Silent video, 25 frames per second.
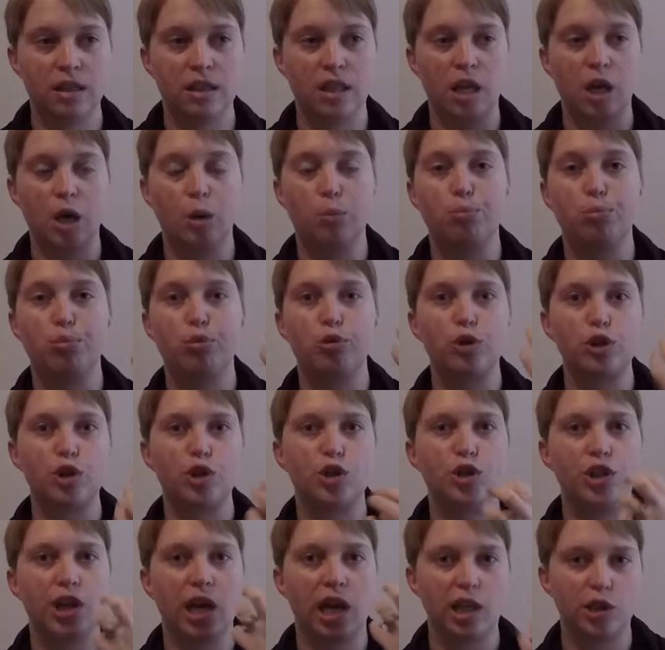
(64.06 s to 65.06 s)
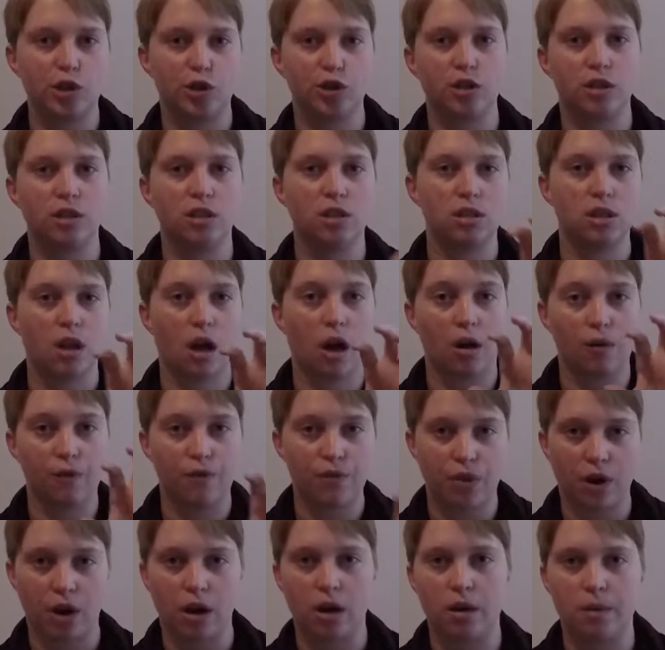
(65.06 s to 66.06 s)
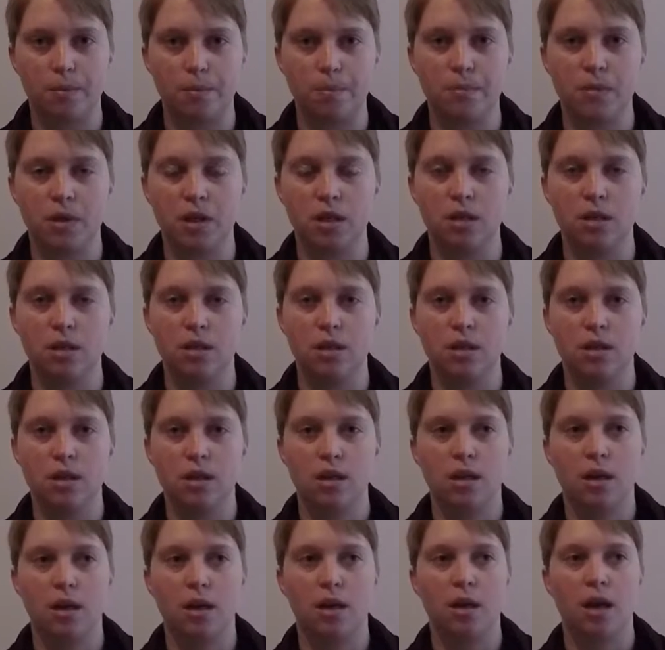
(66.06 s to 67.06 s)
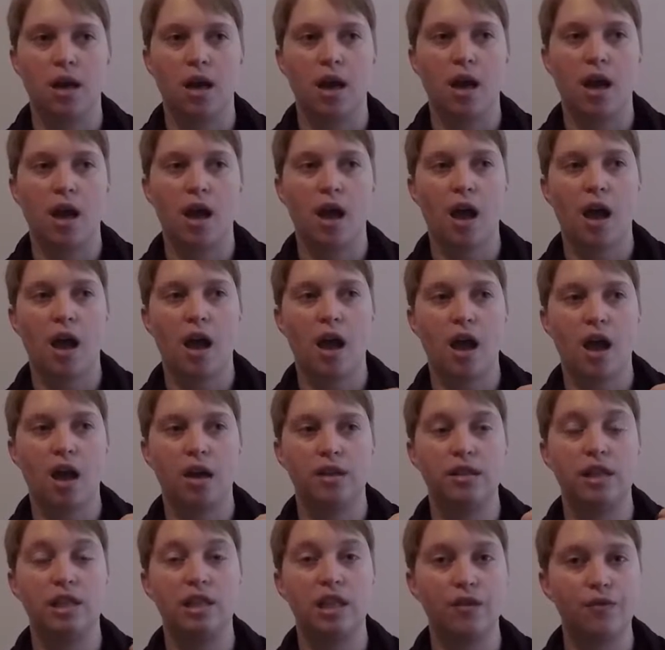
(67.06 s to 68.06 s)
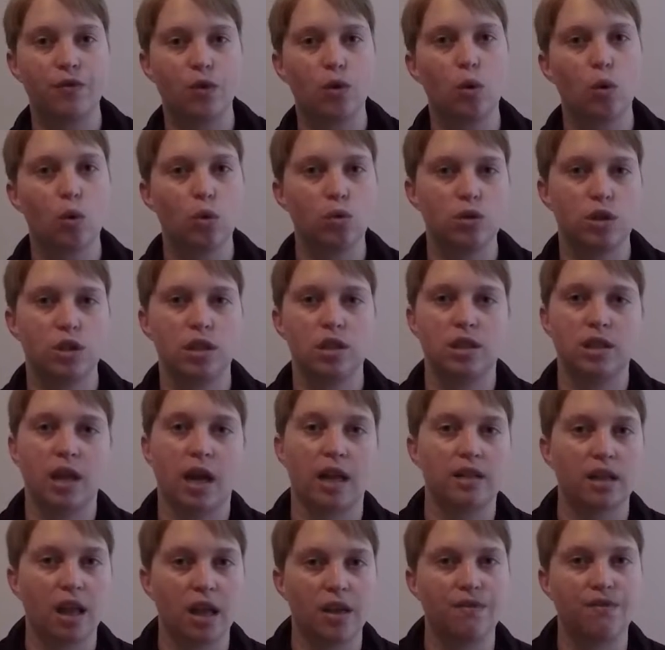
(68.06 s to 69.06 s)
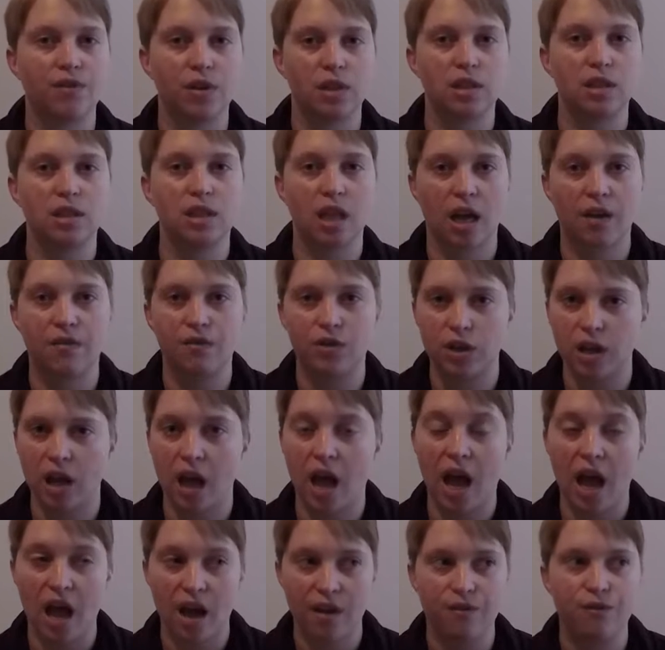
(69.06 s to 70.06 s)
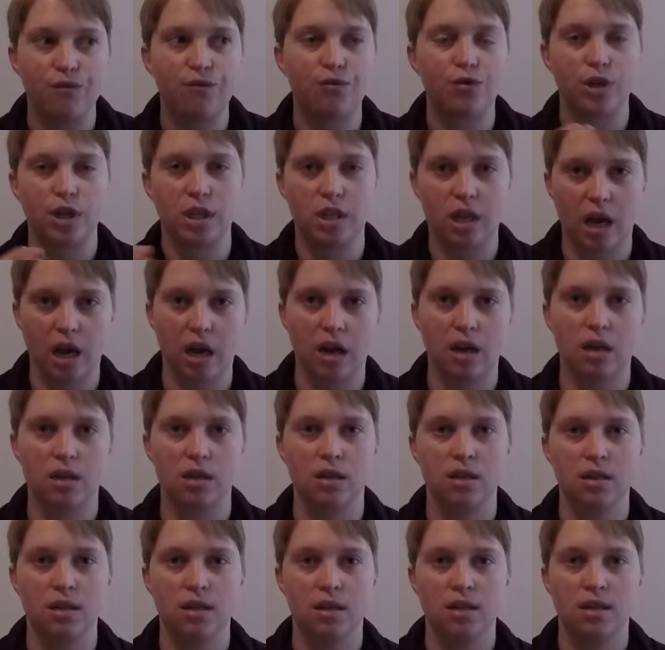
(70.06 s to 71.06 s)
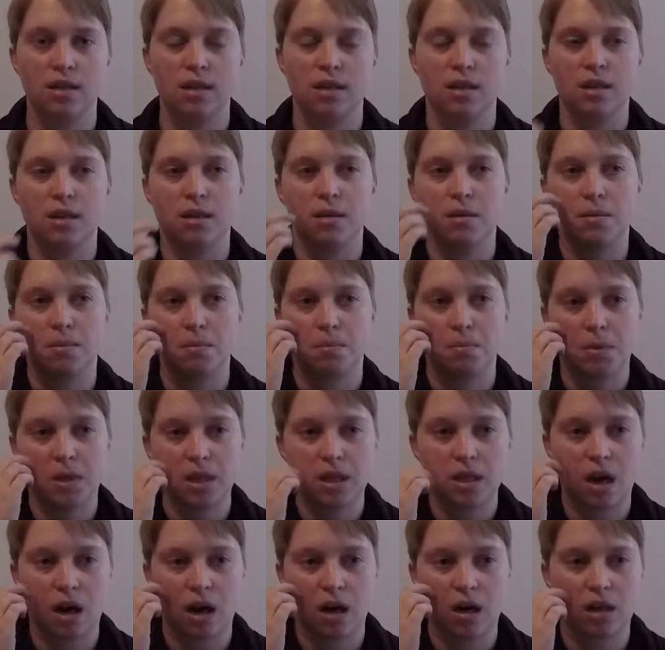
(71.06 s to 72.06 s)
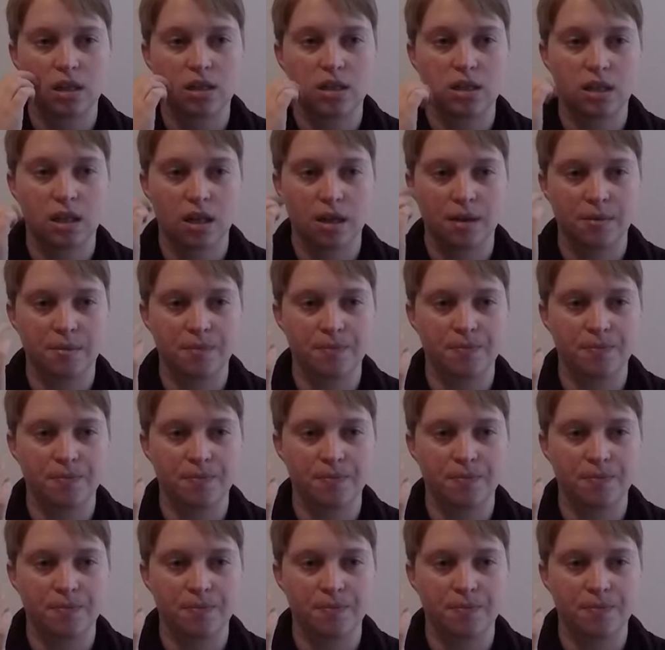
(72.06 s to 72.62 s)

the appreciations of them, and the difficulties that they face every day, because